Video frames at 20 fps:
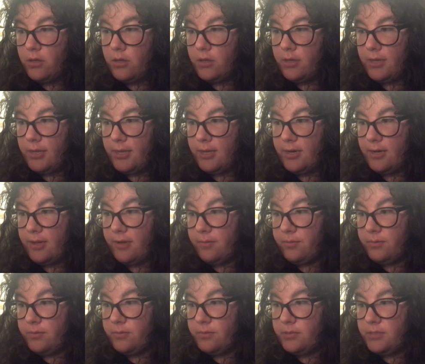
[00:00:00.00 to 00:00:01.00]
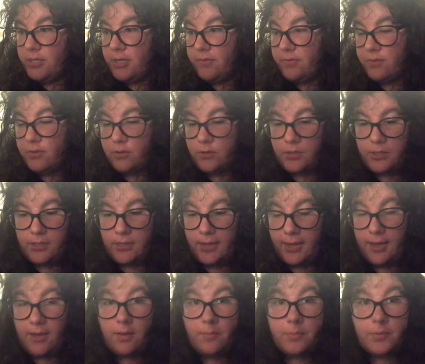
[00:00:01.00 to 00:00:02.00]
And I would definitely
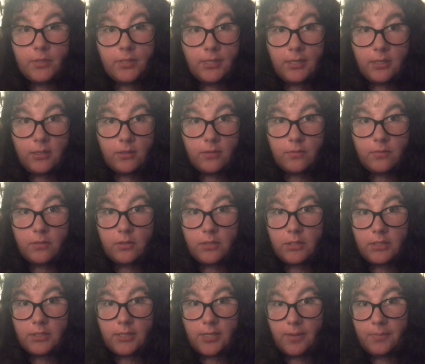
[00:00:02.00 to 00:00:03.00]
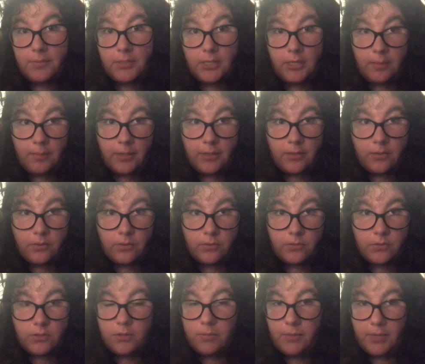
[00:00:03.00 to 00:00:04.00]
happily accept
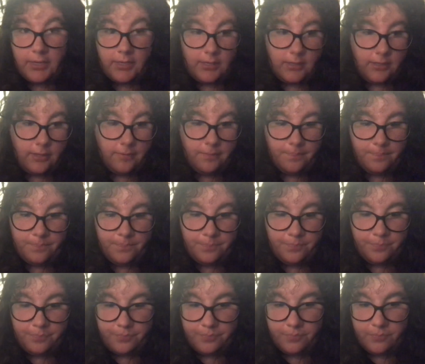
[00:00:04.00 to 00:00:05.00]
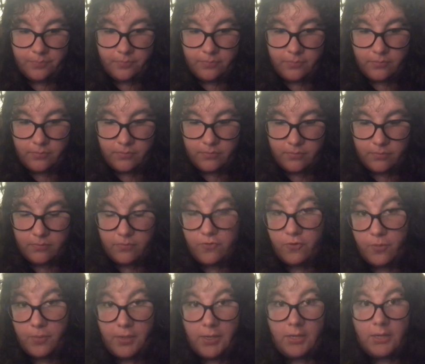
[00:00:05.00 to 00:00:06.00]
emails to Mikey
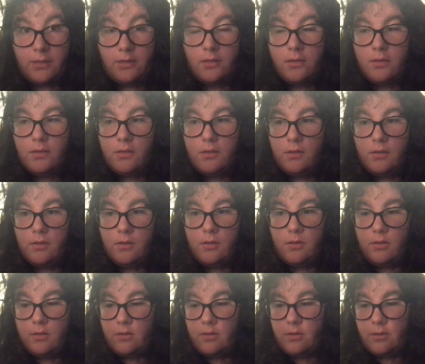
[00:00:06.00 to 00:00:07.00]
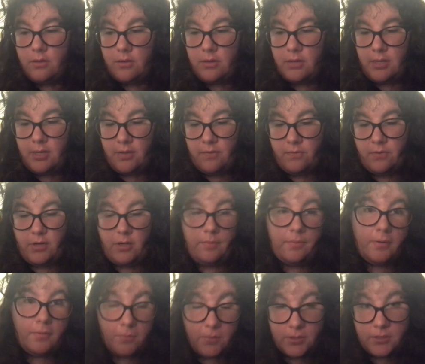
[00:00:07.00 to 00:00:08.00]
for me if
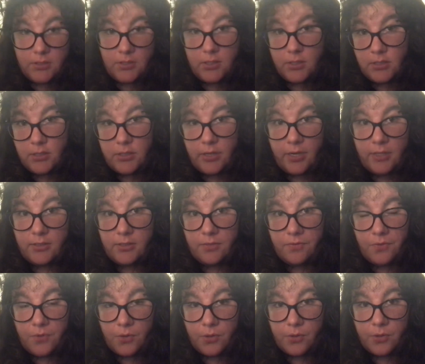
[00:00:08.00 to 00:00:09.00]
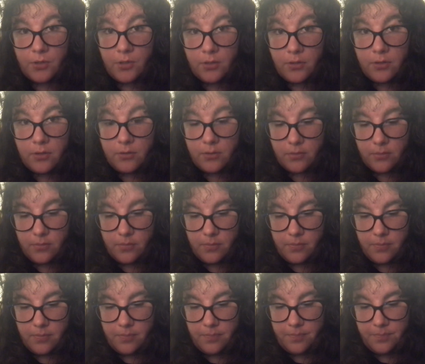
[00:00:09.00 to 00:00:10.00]
anybody wants to discuss it further.
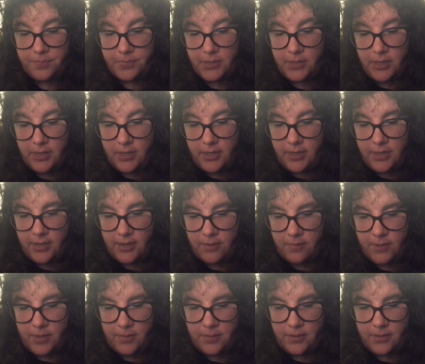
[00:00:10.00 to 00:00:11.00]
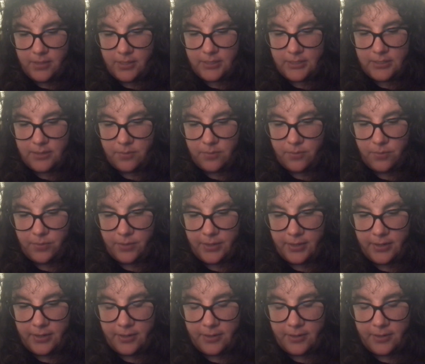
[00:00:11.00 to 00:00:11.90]
And maybe at some point